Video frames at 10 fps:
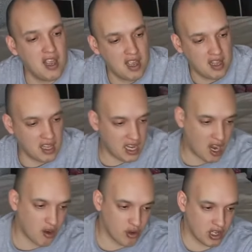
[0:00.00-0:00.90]
the
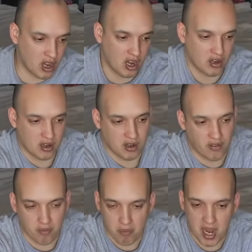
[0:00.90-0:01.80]
$100
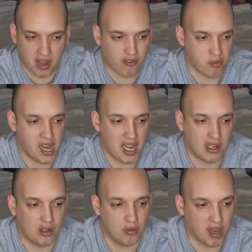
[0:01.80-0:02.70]
mic from
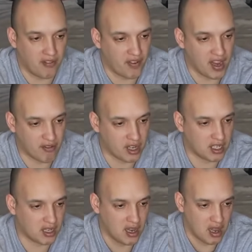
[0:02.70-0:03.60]
Halo, my
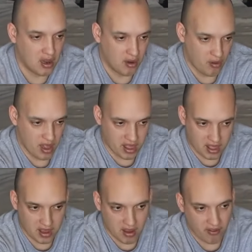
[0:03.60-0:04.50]
favorite, with
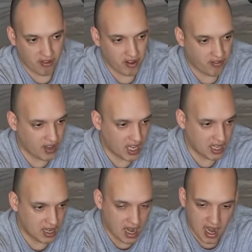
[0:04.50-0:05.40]
the
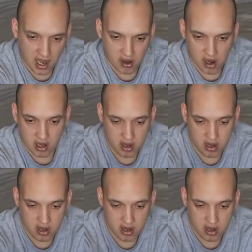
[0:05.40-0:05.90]
Fifine add-on?